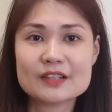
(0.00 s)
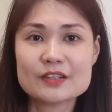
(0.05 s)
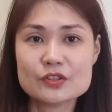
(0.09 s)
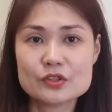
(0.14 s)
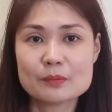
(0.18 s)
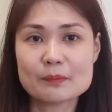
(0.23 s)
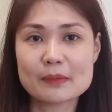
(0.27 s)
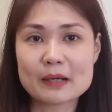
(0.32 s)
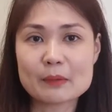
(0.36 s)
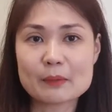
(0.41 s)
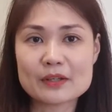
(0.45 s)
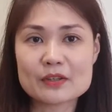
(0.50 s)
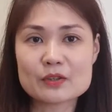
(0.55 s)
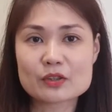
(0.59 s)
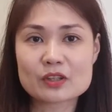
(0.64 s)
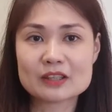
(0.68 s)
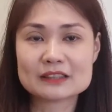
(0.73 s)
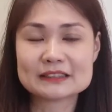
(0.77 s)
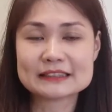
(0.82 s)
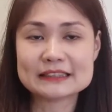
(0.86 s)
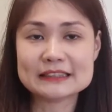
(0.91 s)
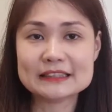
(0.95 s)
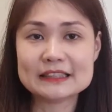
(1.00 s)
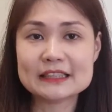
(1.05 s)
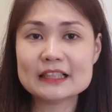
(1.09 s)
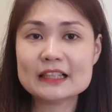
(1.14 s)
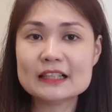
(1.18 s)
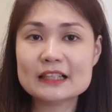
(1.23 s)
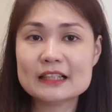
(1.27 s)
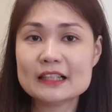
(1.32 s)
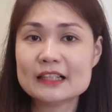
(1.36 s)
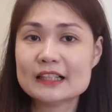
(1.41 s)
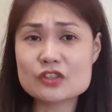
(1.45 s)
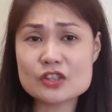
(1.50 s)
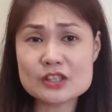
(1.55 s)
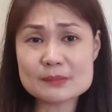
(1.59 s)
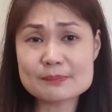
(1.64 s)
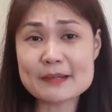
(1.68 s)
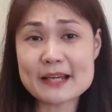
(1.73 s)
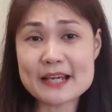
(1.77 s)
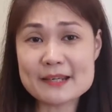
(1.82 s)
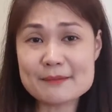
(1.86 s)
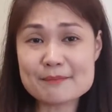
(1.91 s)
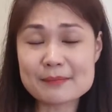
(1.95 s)
you might want to consider.
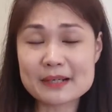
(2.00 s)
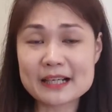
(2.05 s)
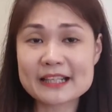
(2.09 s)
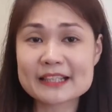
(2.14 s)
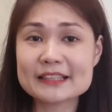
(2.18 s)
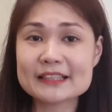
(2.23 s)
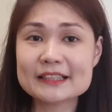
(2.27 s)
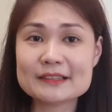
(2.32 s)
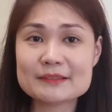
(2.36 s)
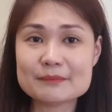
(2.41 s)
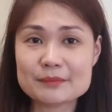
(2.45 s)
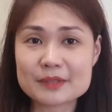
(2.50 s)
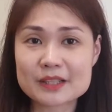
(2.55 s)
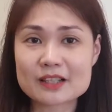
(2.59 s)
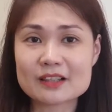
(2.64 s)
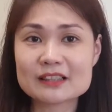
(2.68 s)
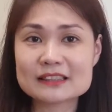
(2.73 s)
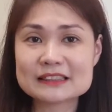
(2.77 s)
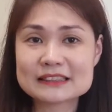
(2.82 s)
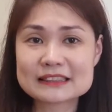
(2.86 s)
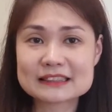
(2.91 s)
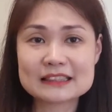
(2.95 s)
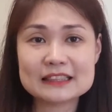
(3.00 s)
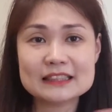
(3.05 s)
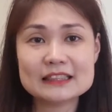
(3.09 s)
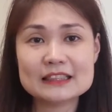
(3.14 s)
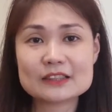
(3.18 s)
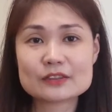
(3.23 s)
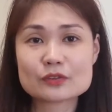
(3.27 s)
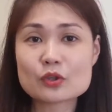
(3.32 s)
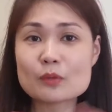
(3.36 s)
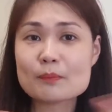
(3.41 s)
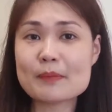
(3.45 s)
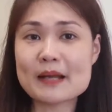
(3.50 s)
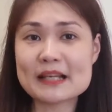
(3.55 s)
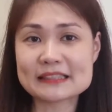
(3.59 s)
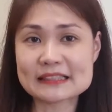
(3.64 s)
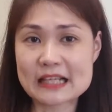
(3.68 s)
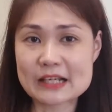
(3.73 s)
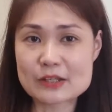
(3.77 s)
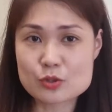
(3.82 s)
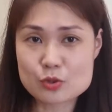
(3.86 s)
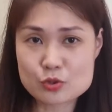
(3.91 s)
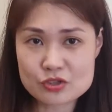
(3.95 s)
Just bear in mind, because tote bags
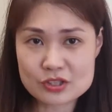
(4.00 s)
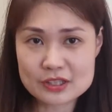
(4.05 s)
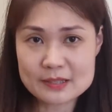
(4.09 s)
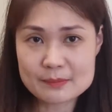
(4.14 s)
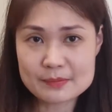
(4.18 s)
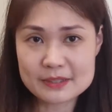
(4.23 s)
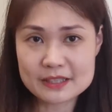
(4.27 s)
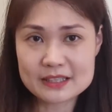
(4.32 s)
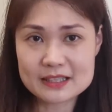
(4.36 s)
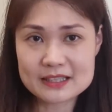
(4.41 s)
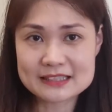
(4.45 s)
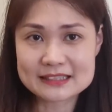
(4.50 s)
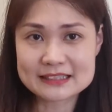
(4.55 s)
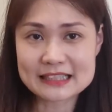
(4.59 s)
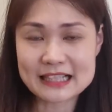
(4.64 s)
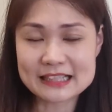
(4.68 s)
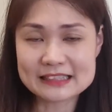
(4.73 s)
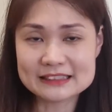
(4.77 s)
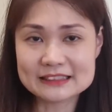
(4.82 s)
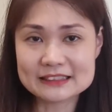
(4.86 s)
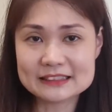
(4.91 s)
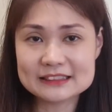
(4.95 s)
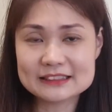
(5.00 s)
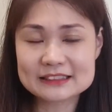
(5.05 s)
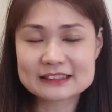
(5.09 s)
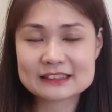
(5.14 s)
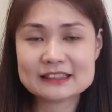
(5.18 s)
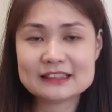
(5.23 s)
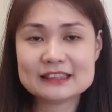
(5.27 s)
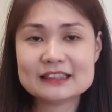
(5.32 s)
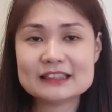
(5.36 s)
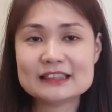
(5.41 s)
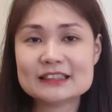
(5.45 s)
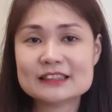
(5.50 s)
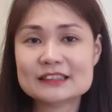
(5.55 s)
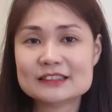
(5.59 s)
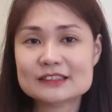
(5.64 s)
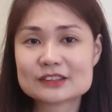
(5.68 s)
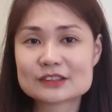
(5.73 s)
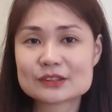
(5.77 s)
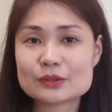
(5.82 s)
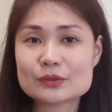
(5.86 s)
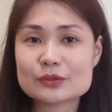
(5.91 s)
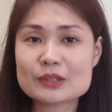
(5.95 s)
are usually bigger in sizes,
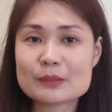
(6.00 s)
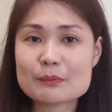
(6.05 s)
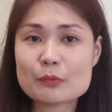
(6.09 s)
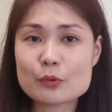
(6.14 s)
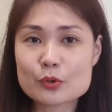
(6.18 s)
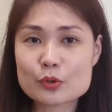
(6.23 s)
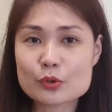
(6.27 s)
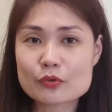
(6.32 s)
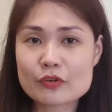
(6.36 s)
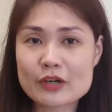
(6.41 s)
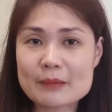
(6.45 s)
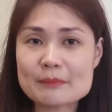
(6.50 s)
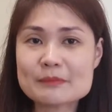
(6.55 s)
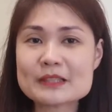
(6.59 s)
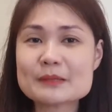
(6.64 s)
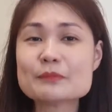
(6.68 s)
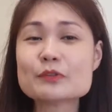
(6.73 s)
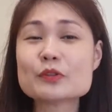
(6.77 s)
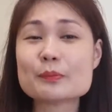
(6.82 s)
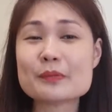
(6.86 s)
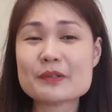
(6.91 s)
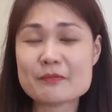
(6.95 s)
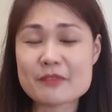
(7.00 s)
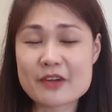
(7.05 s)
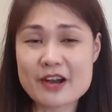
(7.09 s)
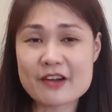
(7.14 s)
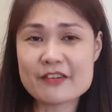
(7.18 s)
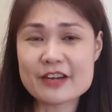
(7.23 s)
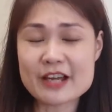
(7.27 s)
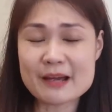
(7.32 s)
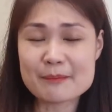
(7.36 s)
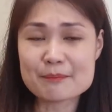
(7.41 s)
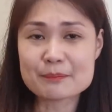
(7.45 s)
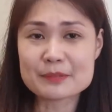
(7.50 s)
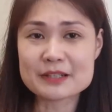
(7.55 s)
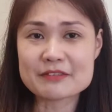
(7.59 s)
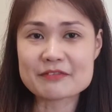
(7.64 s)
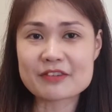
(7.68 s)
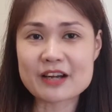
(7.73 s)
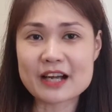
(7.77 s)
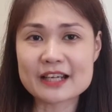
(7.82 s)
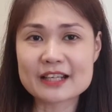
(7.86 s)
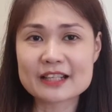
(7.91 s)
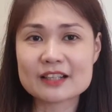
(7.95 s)
so the monogram seems to be very
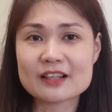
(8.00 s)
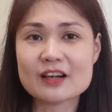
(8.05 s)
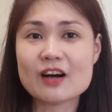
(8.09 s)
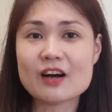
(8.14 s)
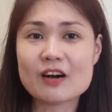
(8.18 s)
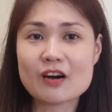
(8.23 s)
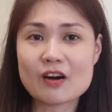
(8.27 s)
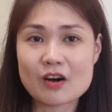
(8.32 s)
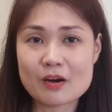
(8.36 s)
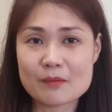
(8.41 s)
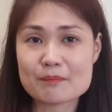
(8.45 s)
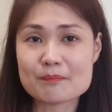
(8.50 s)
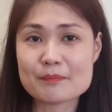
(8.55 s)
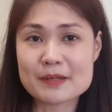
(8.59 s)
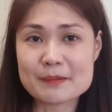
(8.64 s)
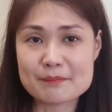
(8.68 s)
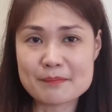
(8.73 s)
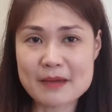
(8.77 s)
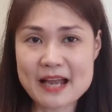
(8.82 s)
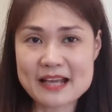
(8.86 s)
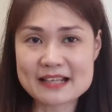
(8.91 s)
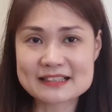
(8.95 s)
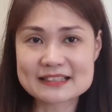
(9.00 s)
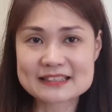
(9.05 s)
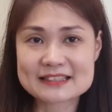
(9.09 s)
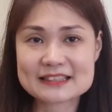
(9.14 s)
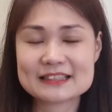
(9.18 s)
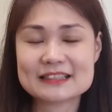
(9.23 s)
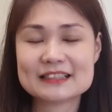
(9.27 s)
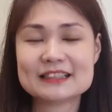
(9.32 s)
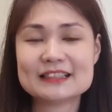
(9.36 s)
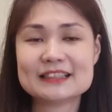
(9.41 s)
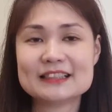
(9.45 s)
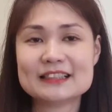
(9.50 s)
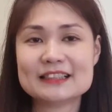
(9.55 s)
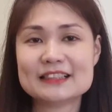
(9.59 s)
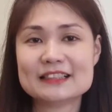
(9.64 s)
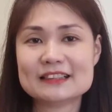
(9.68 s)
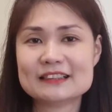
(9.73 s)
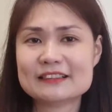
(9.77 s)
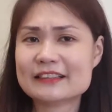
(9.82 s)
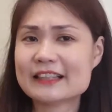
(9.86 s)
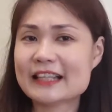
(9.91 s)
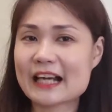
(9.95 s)
amplified on big bags.
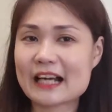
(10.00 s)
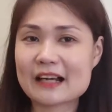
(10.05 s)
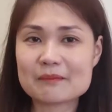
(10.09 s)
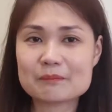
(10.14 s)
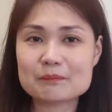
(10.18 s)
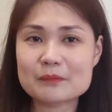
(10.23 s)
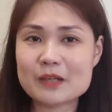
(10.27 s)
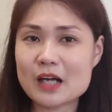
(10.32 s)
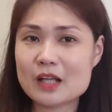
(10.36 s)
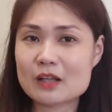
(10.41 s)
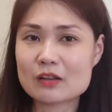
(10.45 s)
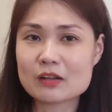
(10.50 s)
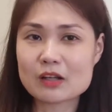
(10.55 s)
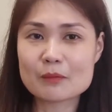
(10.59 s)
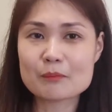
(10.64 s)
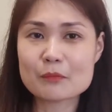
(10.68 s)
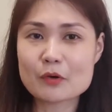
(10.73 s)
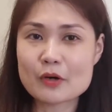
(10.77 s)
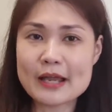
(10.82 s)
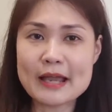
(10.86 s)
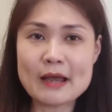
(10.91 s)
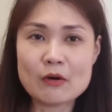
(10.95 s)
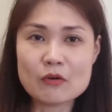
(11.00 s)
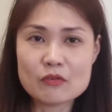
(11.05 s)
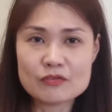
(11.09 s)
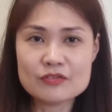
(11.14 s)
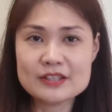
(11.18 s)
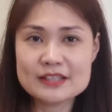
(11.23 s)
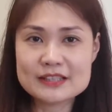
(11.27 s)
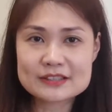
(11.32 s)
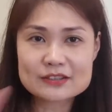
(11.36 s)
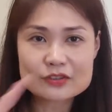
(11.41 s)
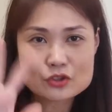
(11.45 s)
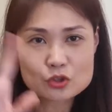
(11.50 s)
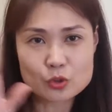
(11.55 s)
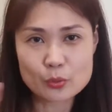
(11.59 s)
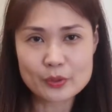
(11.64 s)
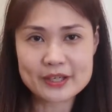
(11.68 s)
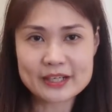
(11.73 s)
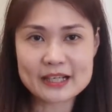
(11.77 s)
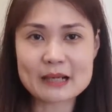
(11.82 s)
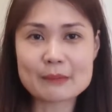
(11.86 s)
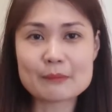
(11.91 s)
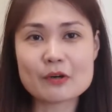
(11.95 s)
There are a lot more LVs
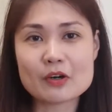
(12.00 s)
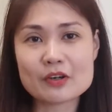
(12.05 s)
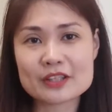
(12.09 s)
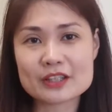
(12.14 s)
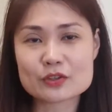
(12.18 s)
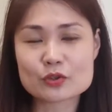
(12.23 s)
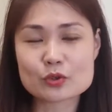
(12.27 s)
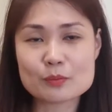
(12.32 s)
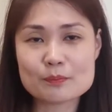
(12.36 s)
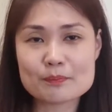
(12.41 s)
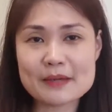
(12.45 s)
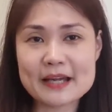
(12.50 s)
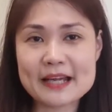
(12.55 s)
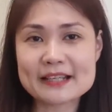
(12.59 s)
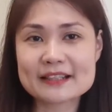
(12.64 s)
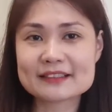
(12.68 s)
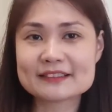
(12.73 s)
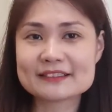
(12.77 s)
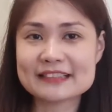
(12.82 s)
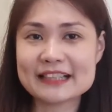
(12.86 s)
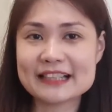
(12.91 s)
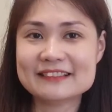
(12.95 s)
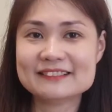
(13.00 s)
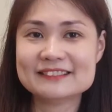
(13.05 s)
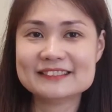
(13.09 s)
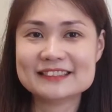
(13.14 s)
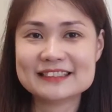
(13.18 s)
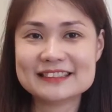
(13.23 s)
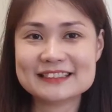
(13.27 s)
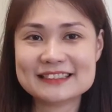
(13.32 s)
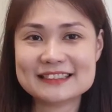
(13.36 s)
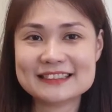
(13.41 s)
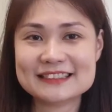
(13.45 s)
showing up on the tote bag than